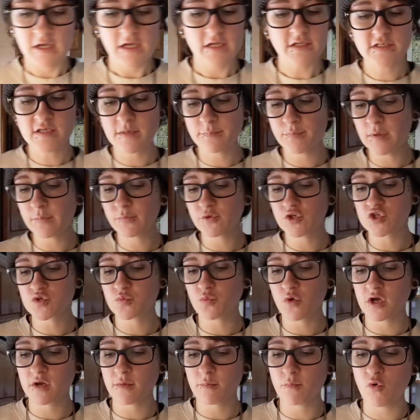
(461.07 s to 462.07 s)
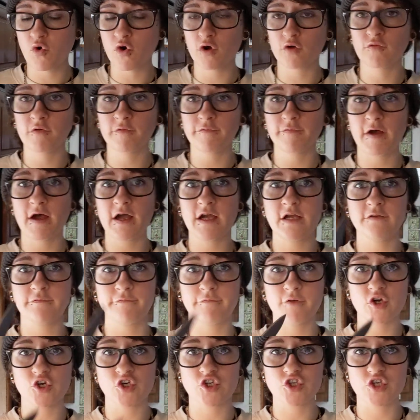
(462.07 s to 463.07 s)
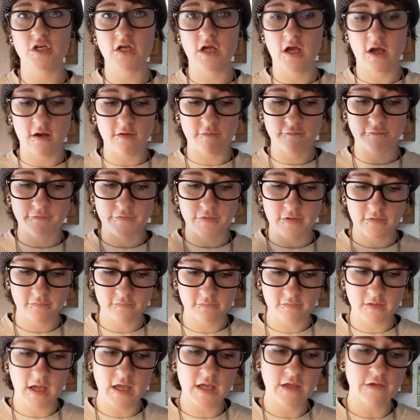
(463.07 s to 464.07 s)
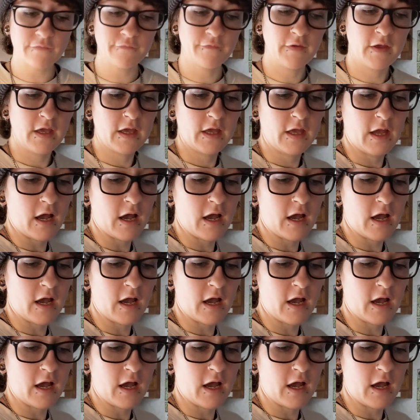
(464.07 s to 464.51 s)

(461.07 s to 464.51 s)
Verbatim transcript: And some people just want a more refined version of this knife.